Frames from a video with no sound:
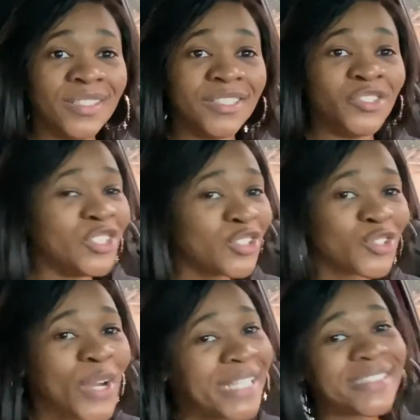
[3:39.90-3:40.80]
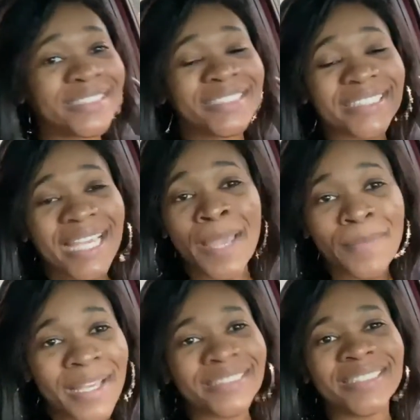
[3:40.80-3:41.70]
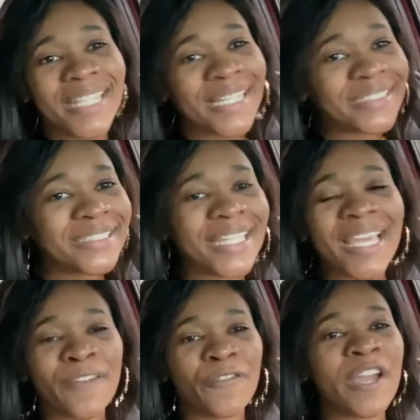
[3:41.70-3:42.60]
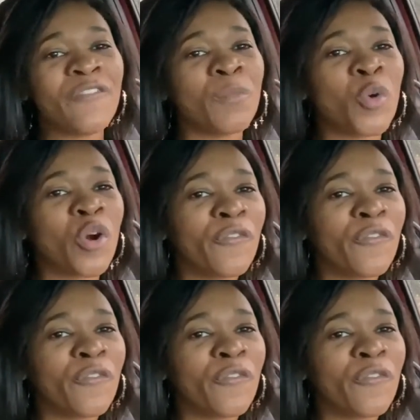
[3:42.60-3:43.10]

Jesus Christ is the same yesterday, today, and forevermore.